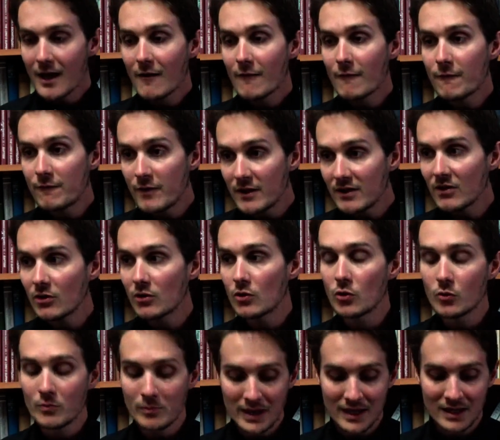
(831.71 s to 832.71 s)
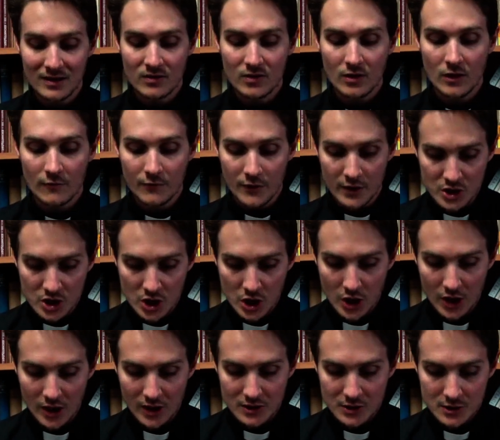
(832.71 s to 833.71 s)
physical means of the
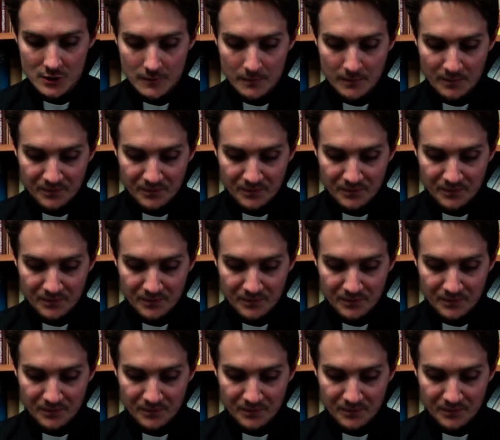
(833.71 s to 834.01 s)
church.